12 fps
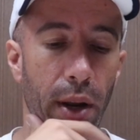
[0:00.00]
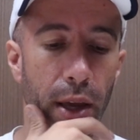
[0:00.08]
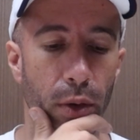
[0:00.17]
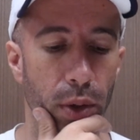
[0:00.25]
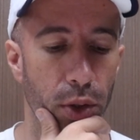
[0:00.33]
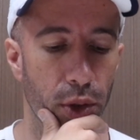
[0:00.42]

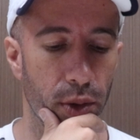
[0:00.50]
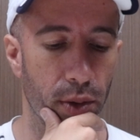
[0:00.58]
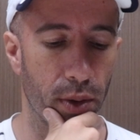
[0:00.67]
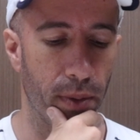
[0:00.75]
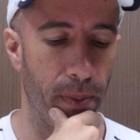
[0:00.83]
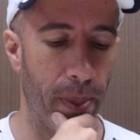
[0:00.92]
language.
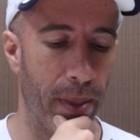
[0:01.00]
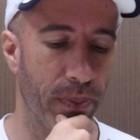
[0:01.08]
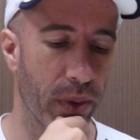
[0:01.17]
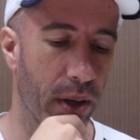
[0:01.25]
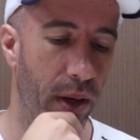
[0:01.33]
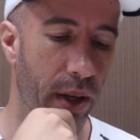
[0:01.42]

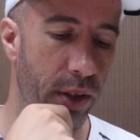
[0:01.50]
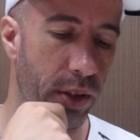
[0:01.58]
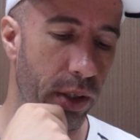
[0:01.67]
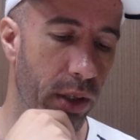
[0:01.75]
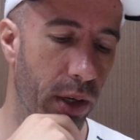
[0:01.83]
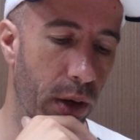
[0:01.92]
Let's
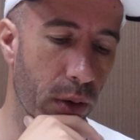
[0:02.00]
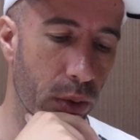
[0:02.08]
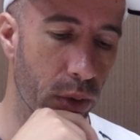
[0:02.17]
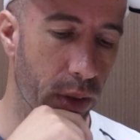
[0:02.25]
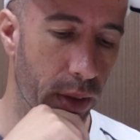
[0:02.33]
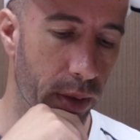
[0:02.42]
see now